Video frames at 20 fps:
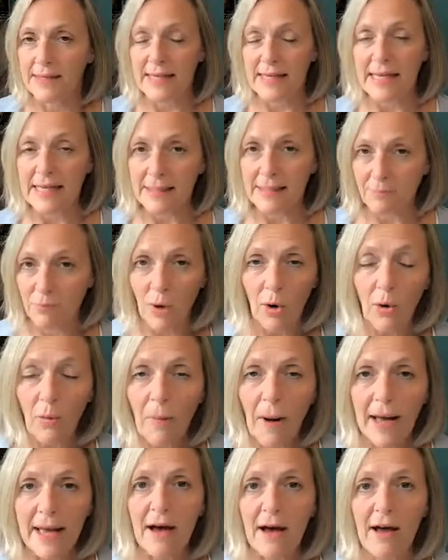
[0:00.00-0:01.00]
eat
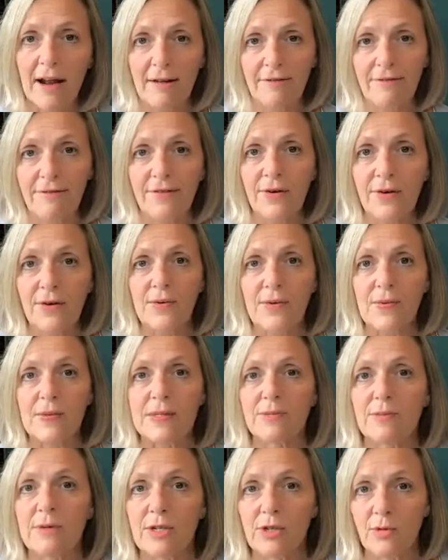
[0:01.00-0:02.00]
probiotic
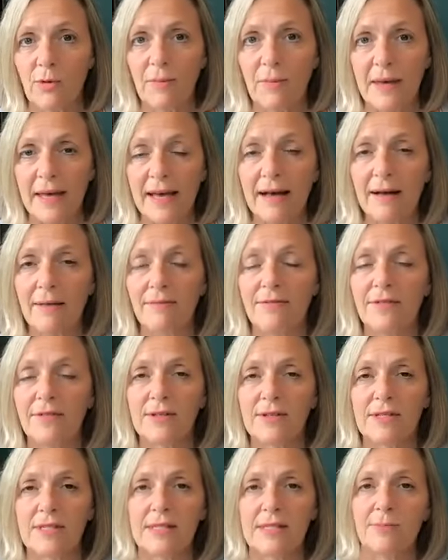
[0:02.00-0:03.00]
foods, which would be
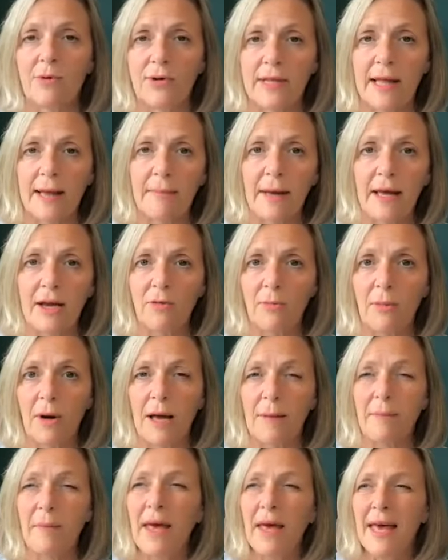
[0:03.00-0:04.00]
helpful to support that
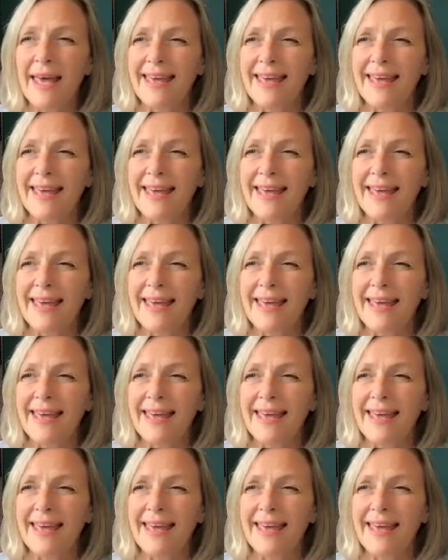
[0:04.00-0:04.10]
microbiome.